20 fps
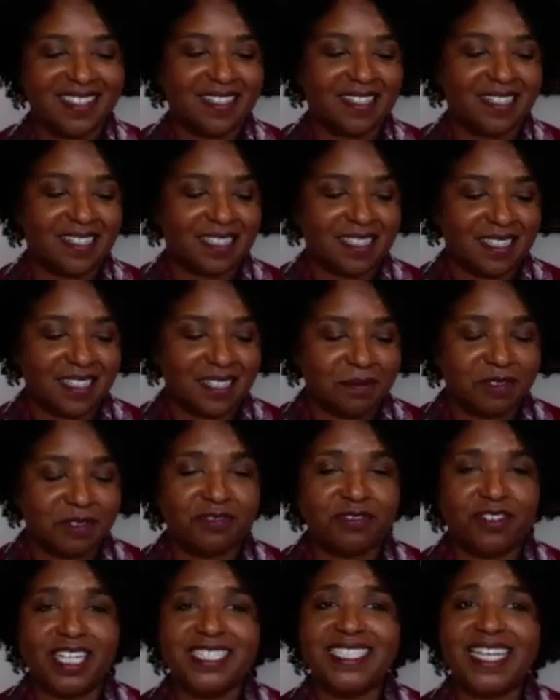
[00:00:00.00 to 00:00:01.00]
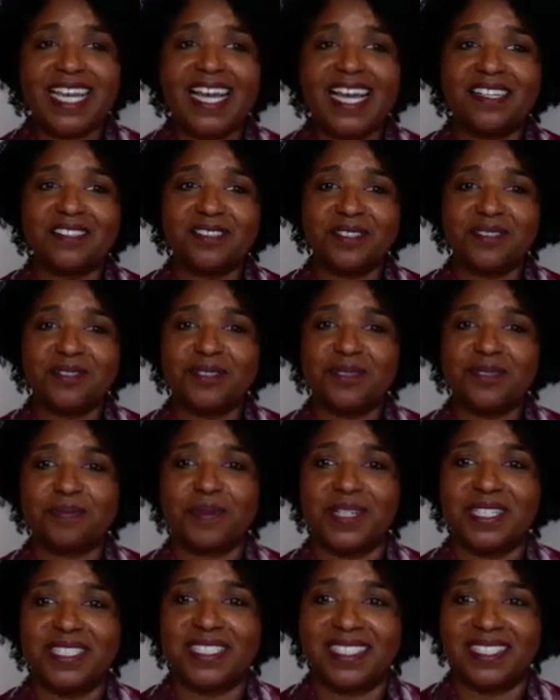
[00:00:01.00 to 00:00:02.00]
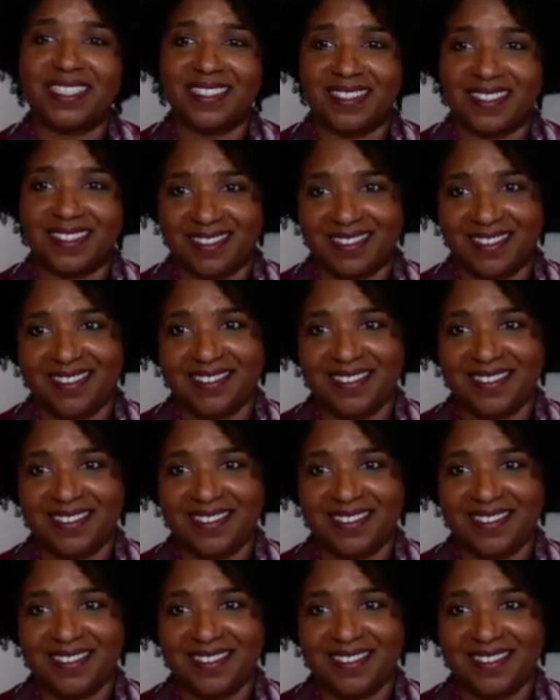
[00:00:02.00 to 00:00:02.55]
I'm afraid to ask you your prices.